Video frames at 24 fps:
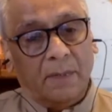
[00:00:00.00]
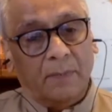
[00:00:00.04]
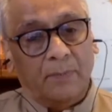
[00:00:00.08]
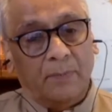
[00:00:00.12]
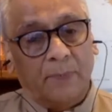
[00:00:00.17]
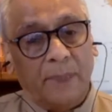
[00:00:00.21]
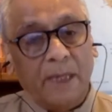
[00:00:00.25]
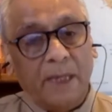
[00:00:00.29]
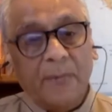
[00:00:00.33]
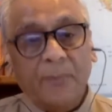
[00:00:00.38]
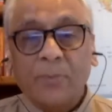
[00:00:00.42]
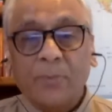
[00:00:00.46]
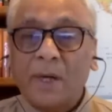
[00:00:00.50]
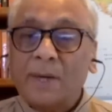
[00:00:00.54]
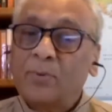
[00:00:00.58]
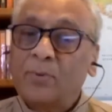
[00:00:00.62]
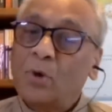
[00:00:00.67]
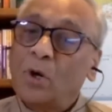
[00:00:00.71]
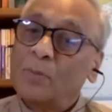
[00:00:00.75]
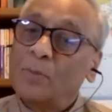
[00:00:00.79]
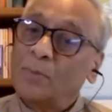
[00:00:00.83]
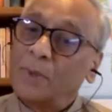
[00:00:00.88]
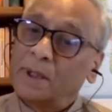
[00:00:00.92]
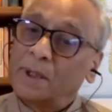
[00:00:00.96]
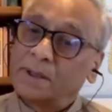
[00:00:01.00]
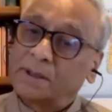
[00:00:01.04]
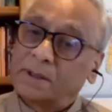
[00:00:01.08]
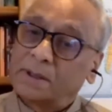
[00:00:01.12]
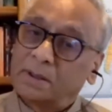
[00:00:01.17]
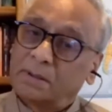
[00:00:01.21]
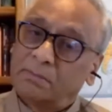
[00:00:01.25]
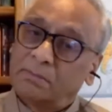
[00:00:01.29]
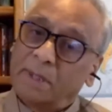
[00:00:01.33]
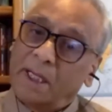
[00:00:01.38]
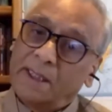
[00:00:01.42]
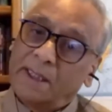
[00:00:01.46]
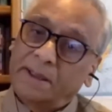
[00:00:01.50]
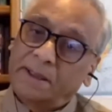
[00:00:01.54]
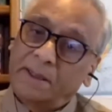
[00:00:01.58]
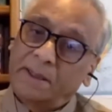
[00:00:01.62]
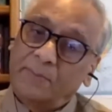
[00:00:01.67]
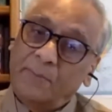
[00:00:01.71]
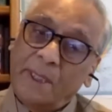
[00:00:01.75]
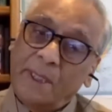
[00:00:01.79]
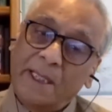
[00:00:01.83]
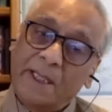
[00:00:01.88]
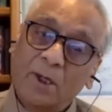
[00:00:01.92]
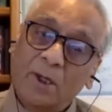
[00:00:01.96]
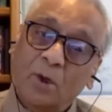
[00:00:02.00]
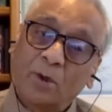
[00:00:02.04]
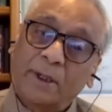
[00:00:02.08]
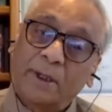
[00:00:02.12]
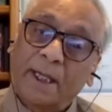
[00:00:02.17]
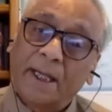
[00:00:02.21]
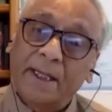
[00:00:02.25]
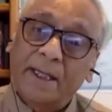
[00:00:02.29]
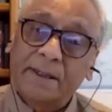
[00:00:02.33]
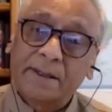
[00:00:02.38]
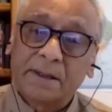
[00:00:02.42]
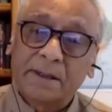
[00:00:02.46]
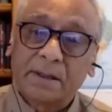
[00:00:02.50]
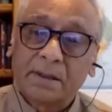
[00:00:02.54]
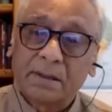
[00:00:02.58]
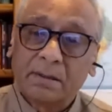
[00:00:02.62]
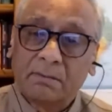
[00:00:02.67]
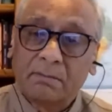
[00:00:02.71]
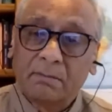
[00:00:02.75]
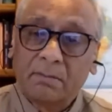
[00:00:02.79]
peak performers like the billionaires,